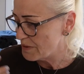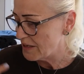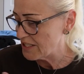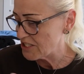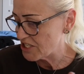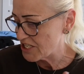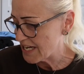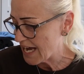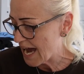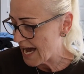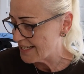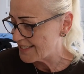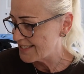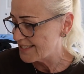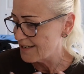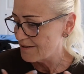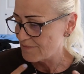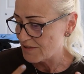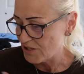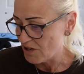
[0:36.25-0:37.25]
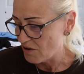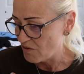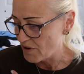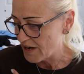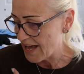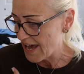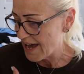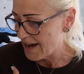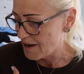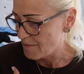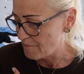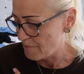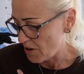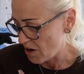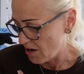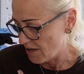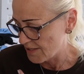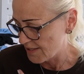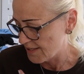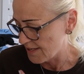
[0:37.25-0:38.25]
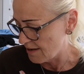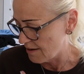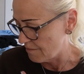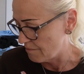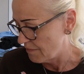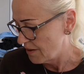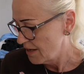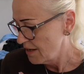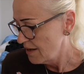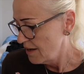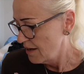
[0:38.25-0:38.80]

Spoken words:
but she had some, so I went ahead and bought some.